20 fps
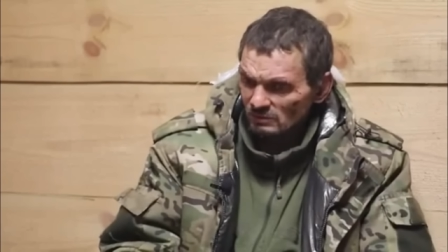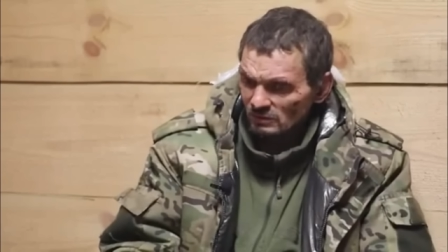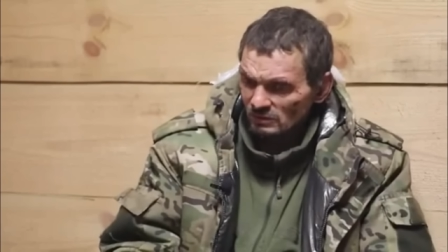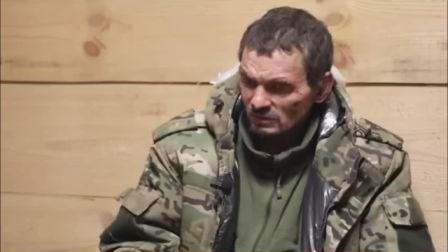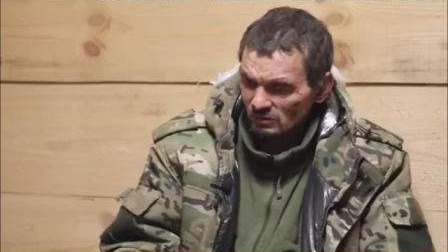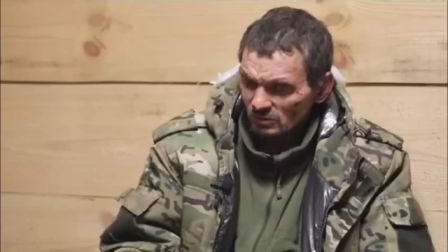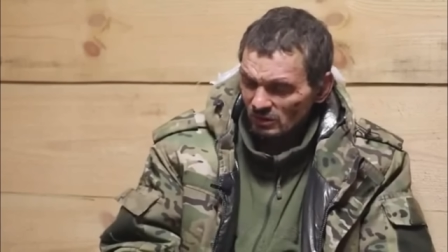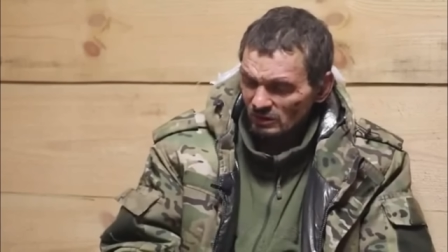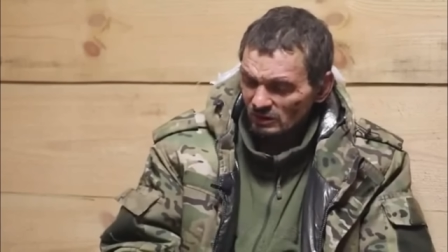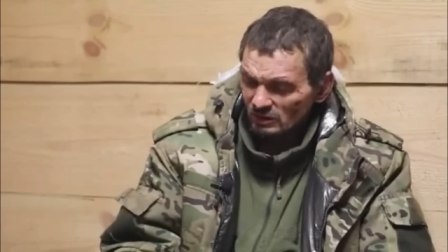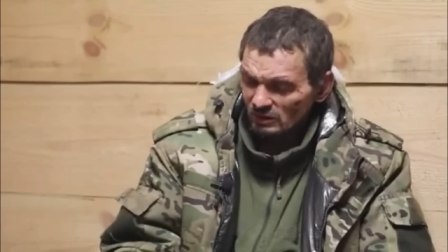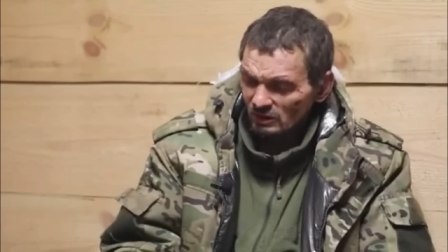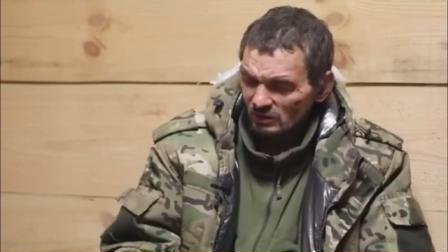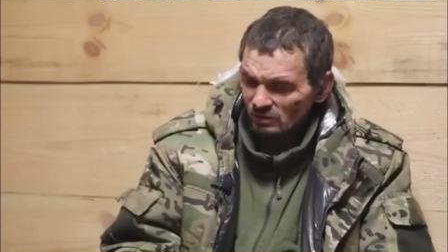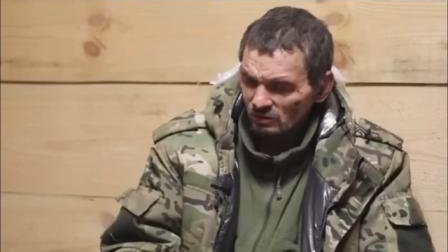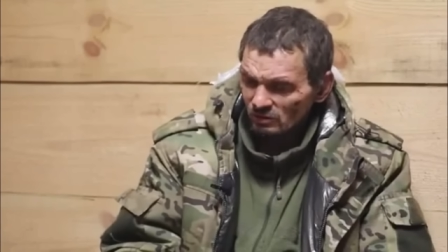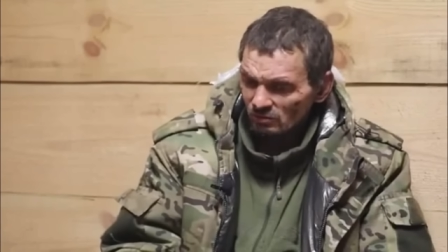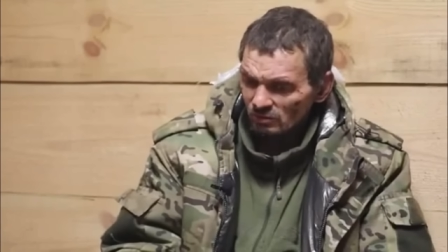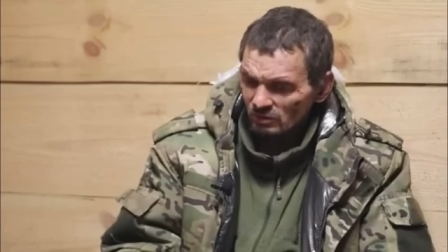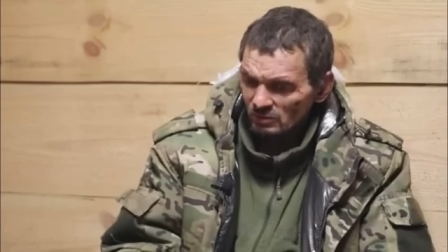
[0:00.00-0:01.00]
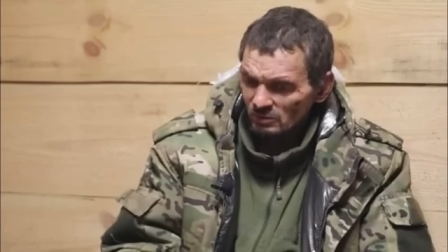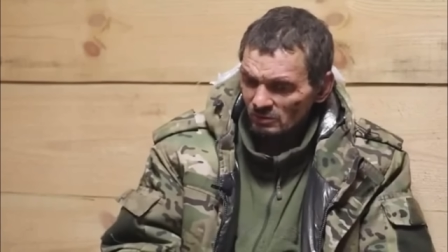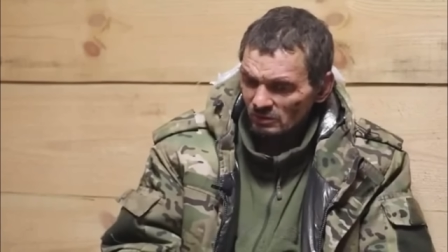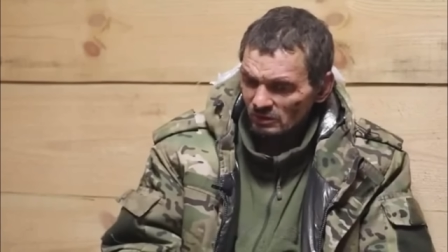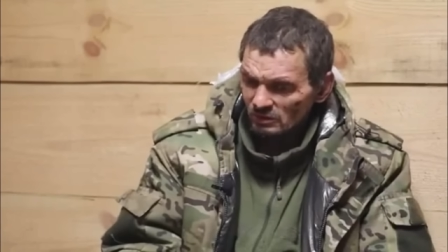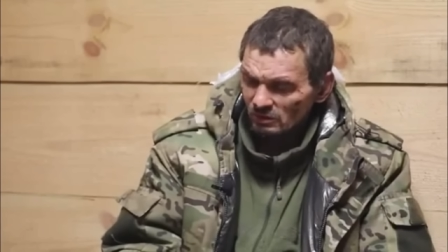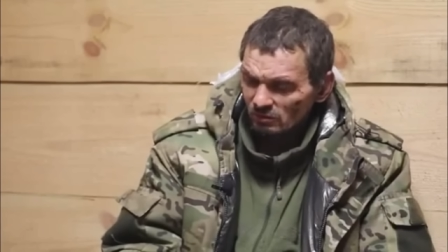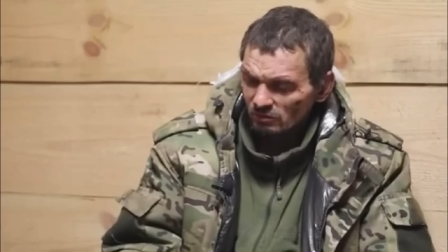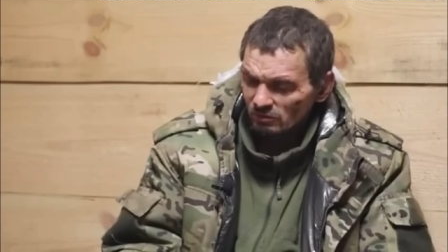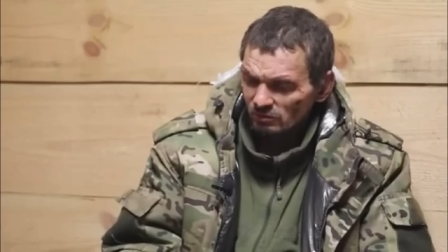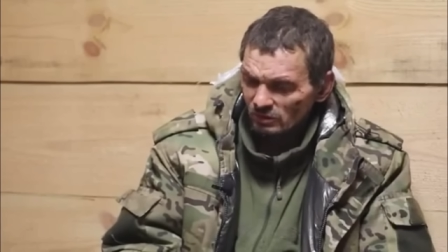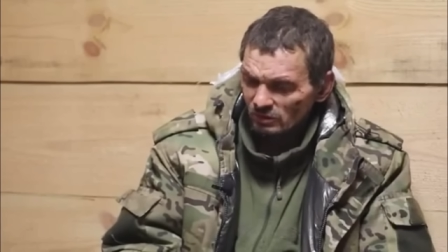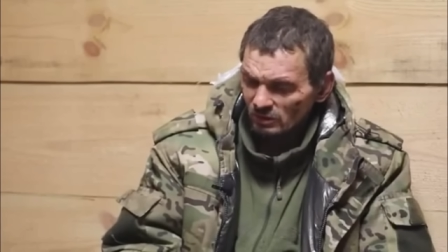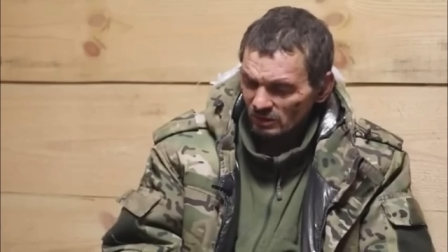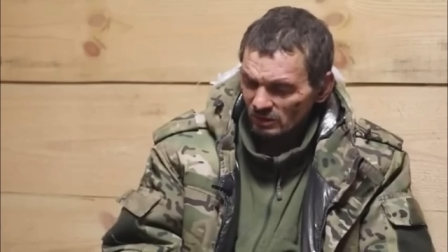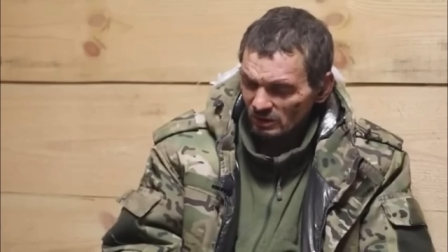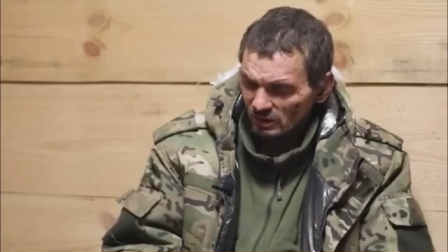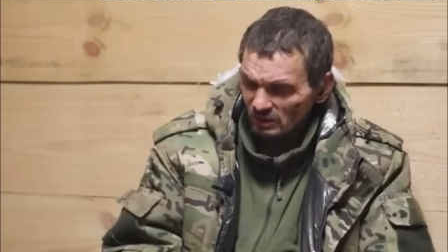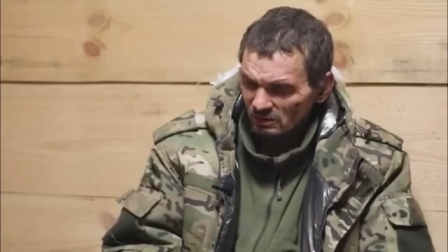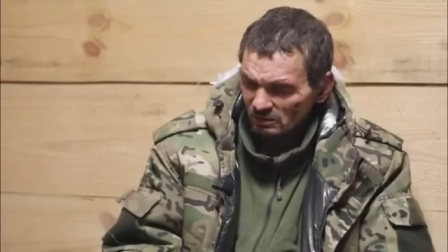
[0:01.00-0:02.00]
Well, we rested until
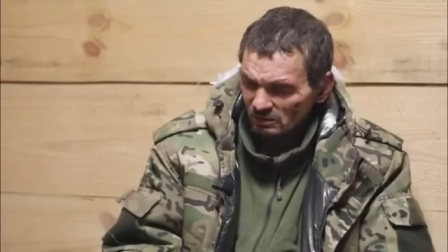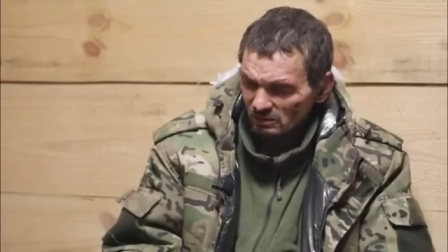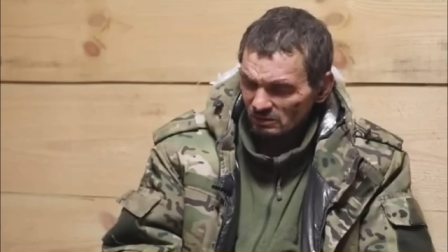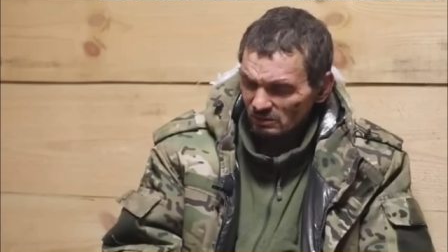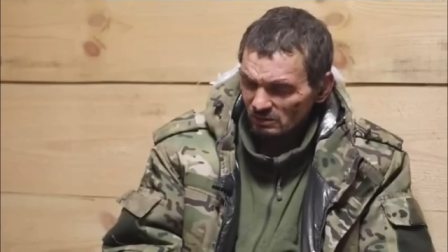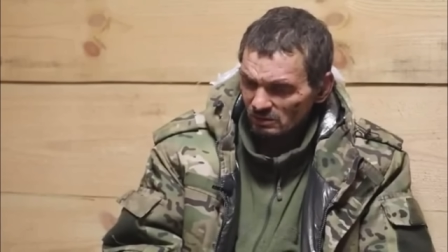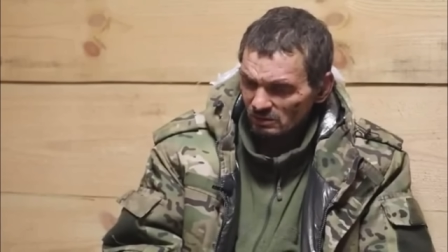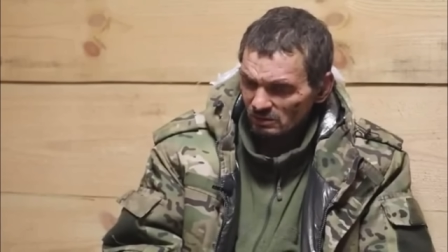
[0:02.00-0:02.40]
morning.